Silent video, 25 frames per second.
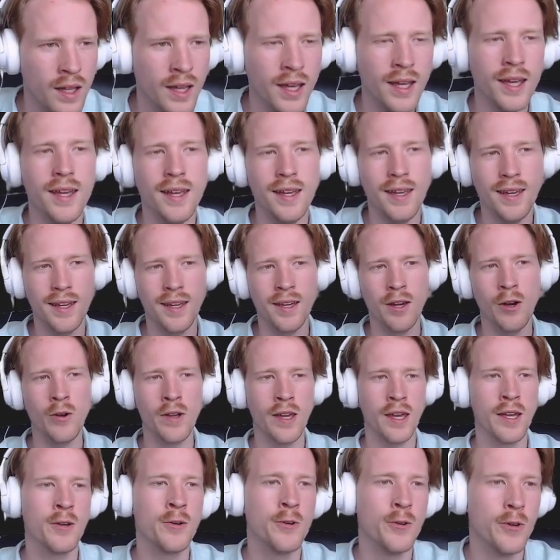Hey,
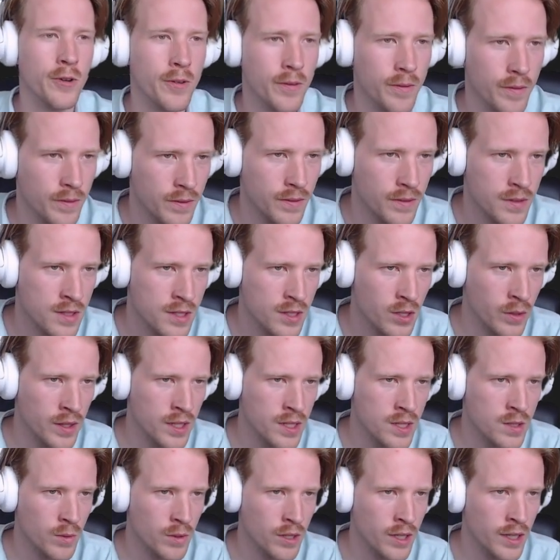okay, cool. So
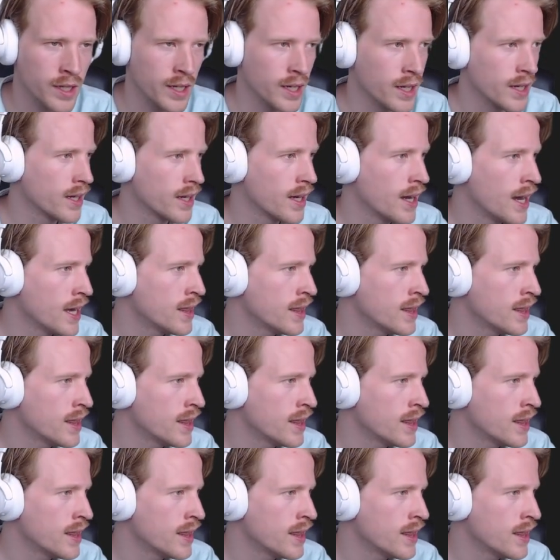it is working.